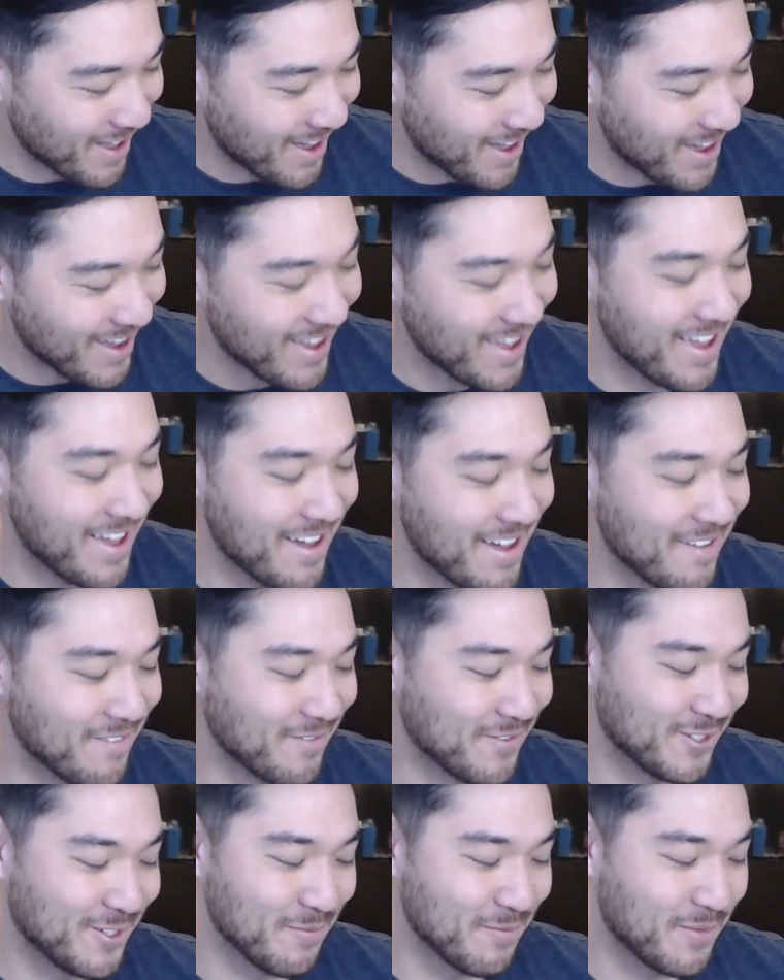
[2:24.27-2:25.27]
I
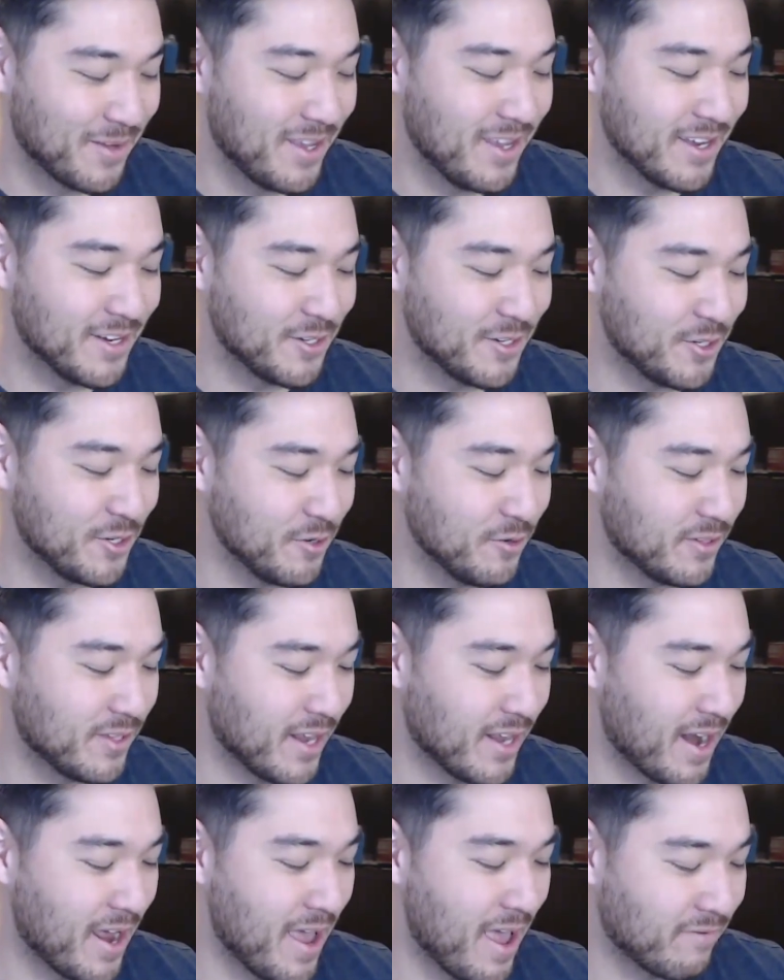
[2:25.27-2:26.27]
have some key issues
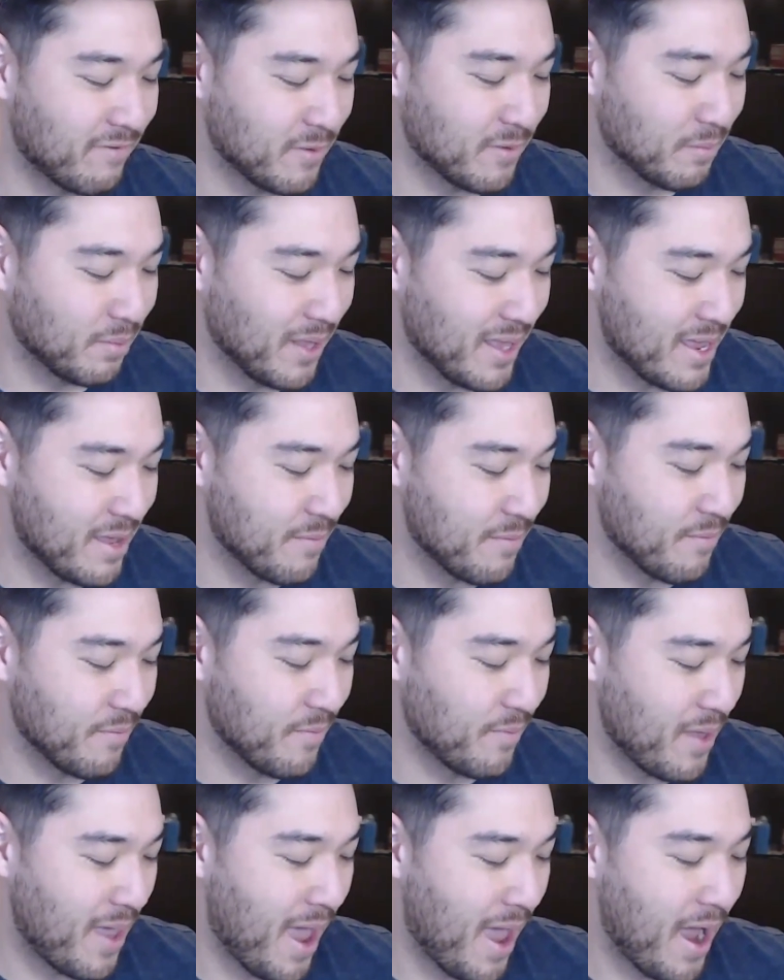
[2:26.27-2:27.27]
that I have to blame
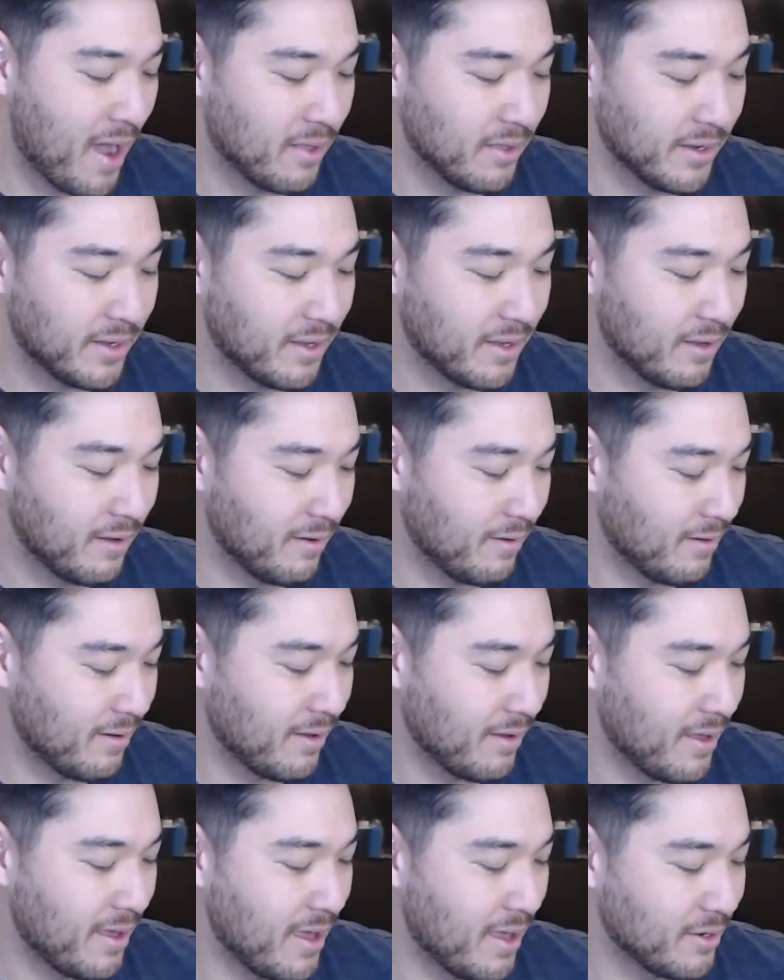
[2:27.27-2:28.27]
Alec,
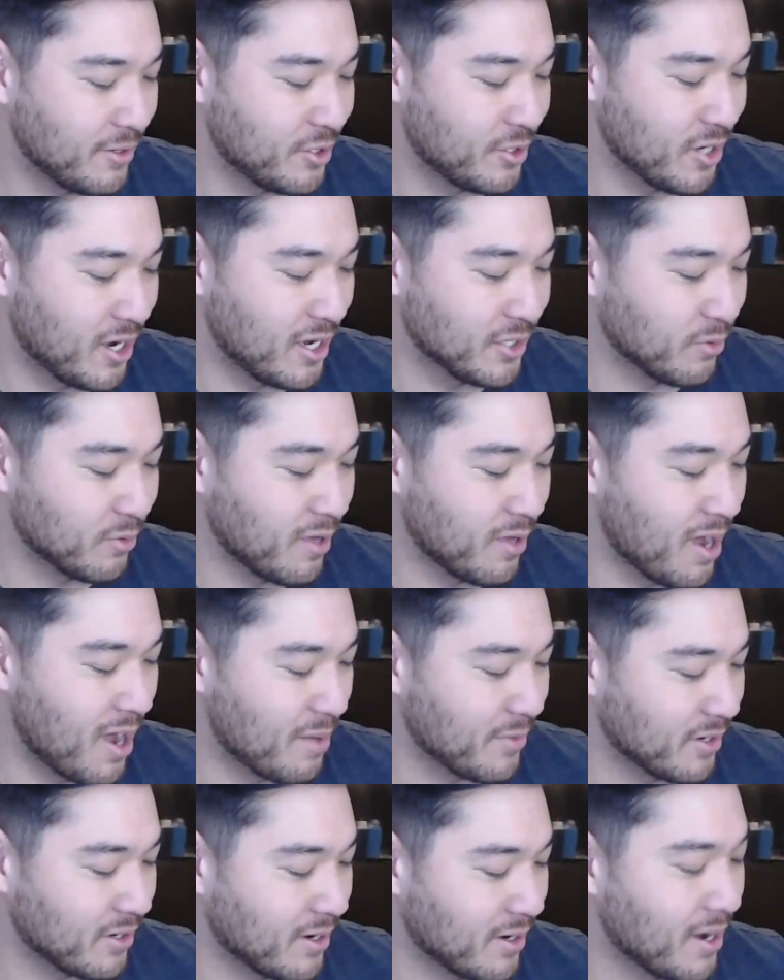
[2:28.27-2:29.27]
John's
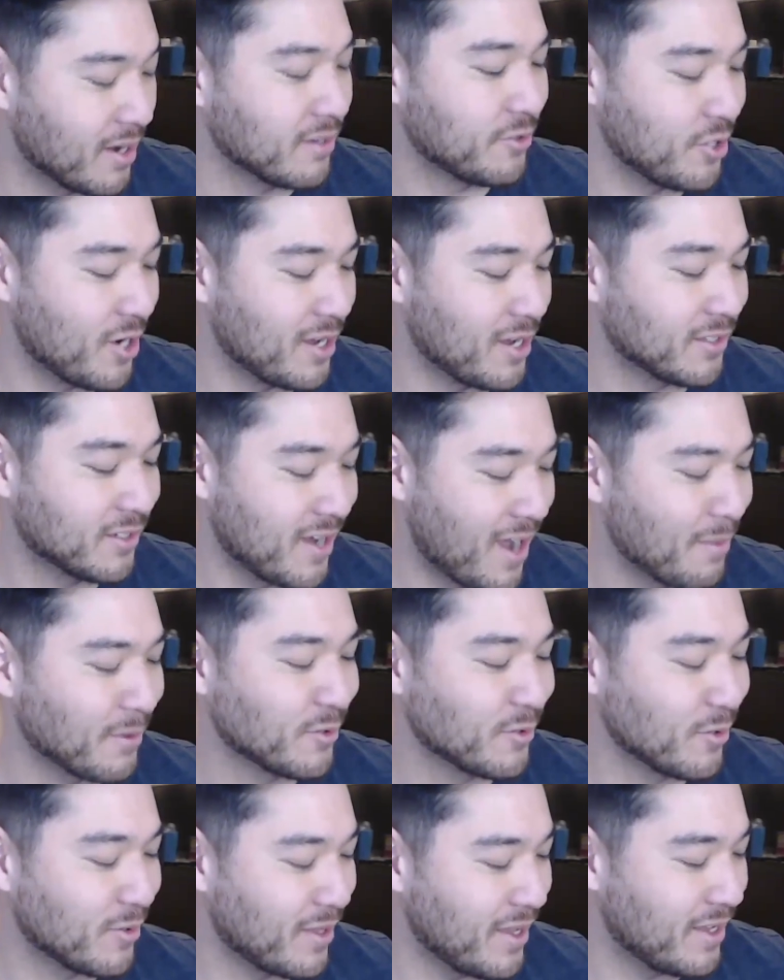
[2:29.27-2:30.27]

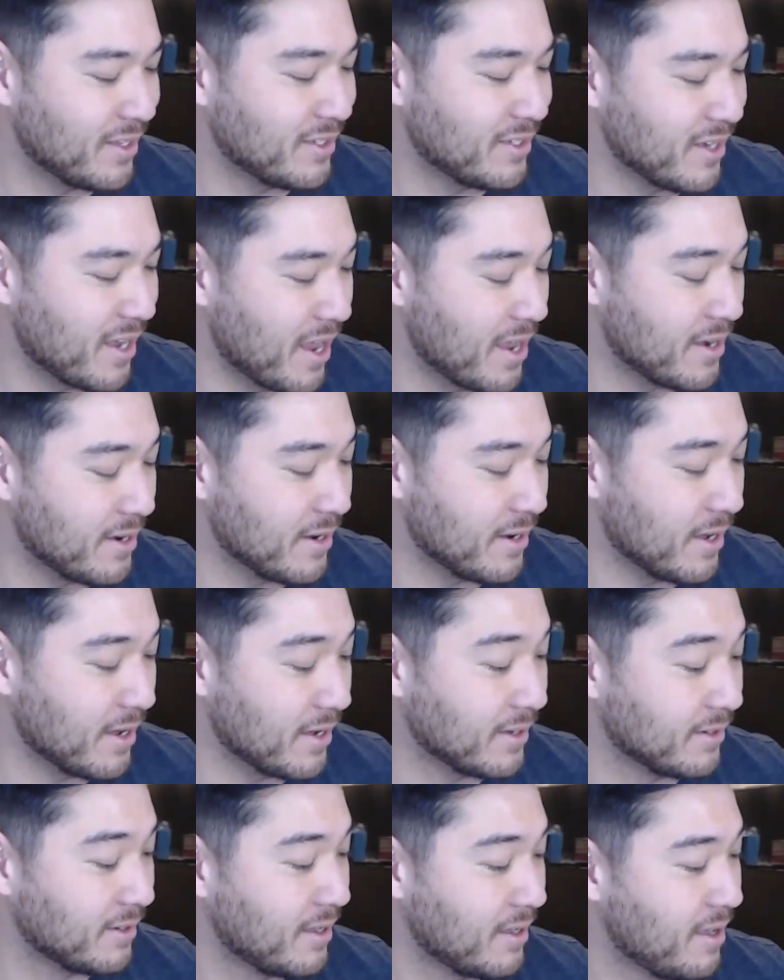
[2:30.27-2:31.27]
Comics with Kids, and
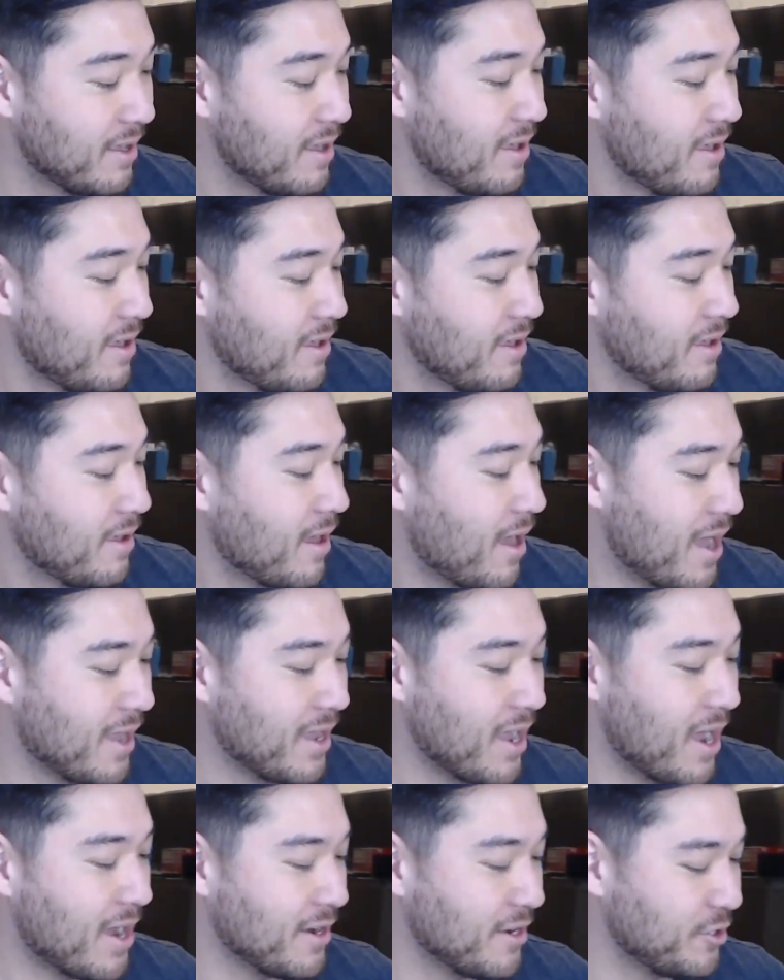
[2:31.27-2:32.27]
I
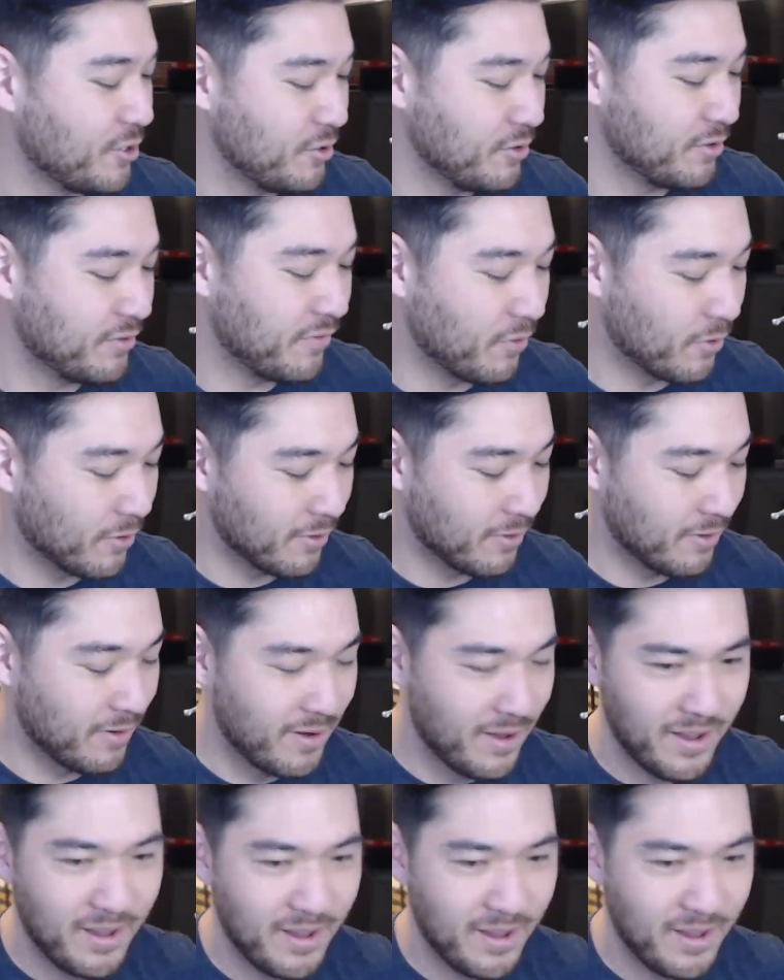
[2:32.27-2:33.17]
got issues for,